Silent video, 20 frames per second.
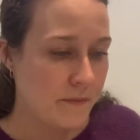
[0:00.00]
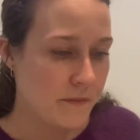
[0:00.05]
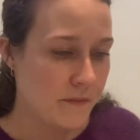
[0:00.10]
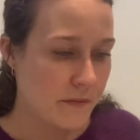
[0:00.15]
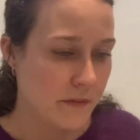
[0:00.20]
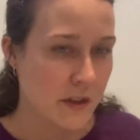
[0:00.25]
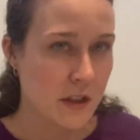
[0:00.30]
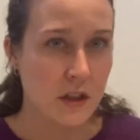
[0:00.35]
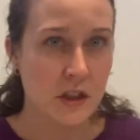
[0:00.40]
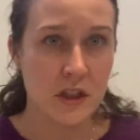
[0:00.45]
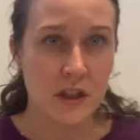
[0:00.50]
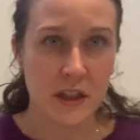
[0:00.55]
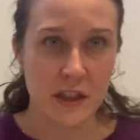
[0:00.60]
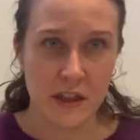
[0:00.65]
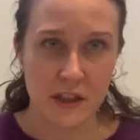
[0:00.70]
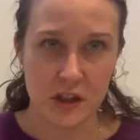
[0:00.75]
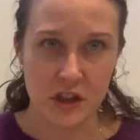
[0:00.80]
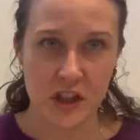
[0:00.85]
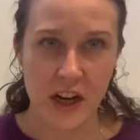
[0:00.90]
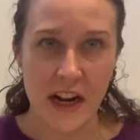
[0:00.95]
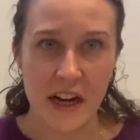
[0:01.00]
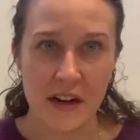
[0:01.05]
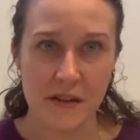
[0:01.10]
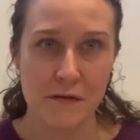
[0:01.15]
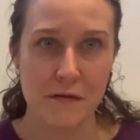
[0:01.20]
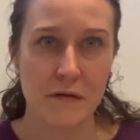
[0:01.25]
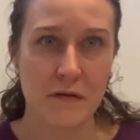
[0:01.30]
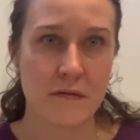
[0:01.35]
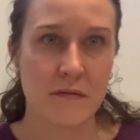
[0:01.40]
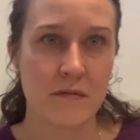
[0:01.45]
the shade
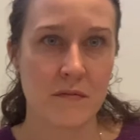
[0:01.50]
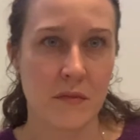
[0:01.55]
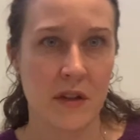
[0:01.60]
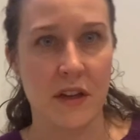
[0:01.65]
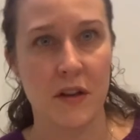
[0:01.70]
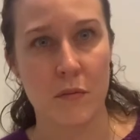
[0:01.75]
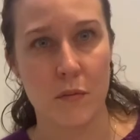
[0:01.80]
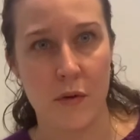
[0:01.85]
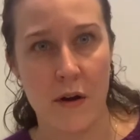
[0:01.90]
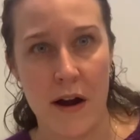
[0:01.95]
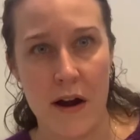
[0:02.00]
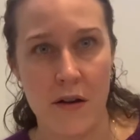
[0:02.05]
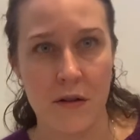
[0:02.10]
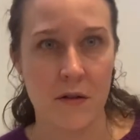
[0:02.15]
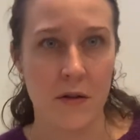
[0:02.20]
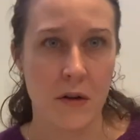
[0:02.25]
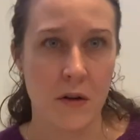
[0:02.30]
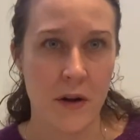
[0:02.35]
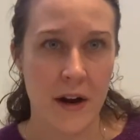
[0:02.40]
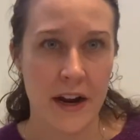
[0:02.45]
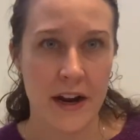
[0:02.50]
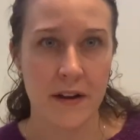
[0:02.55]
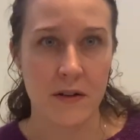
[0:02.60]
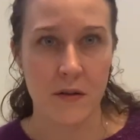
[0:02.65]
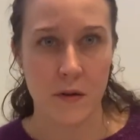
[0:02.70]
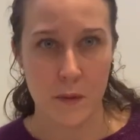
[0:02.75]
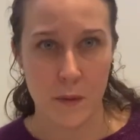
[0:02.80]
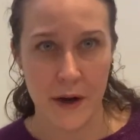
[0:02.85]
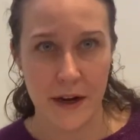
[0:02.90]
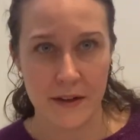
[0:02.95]
of either brown or gray
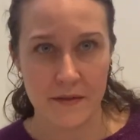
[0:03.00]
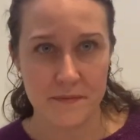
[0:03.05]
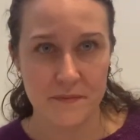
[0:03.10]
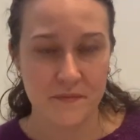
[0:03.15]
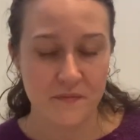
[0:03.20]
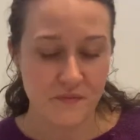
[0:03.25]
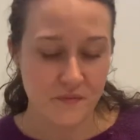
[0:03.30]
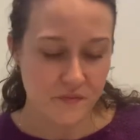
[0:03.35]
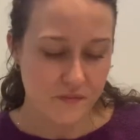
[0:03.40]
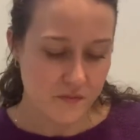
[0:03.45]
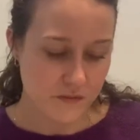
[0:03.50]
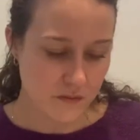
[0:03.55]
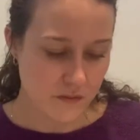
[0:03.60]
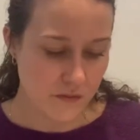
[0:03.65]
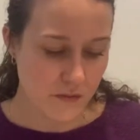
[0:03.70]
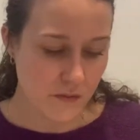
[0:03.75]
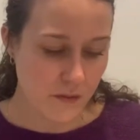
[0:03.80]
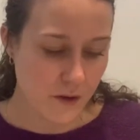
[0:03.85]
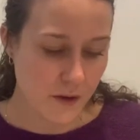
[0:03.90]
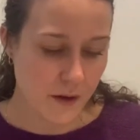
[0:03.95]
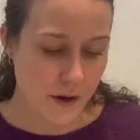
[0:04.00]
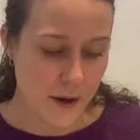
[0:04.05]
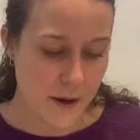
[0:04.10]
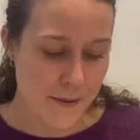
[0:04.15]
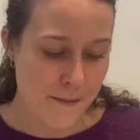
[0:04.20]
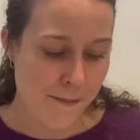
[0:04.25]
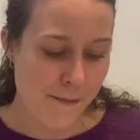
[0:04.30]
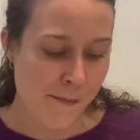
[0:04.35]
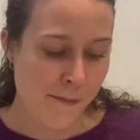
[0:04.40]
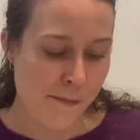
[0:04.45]
or white.
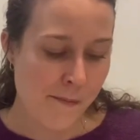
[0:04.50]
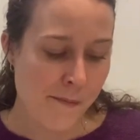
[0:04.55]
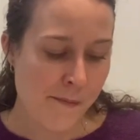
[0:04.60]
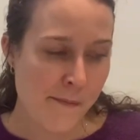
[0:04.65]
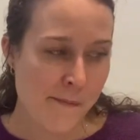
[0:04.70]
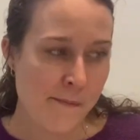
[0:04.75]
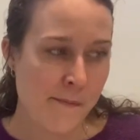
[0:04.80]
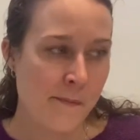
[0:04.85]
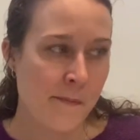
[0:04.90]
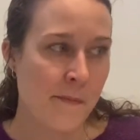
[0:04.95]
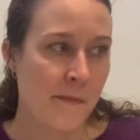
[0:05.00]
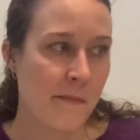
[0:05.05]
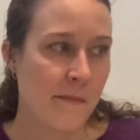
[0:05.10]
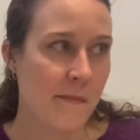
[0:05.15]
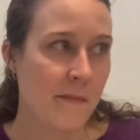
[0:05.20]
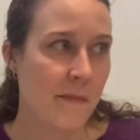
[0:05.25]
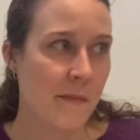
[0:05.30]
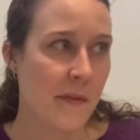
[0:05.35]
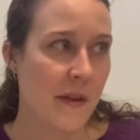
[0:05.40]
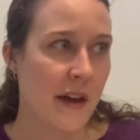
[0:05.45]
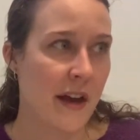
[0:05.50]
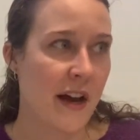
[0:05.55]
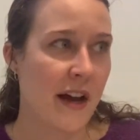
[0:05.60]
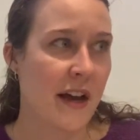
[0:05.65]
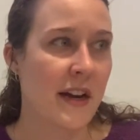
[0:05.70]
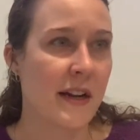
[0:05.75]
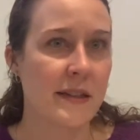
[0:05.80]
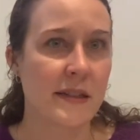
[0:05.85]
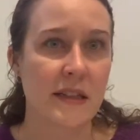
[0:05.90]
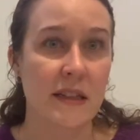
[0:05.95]
And
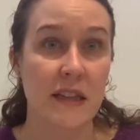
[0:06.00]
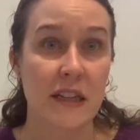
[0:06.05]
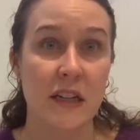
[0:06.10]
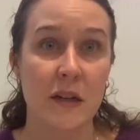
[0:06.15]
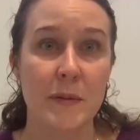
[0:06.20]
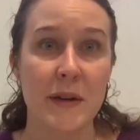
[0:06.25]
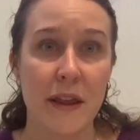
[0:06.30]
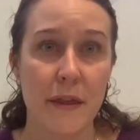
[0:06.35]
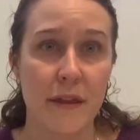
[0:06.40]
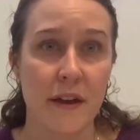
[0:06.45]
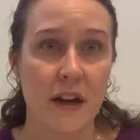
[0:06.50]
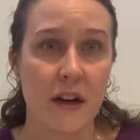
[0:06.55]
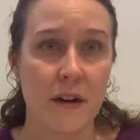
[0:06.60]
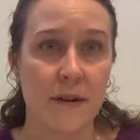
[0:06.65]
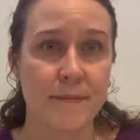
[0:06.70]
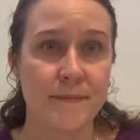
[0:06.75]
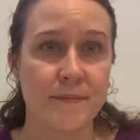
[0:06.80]
it's a little bit thicker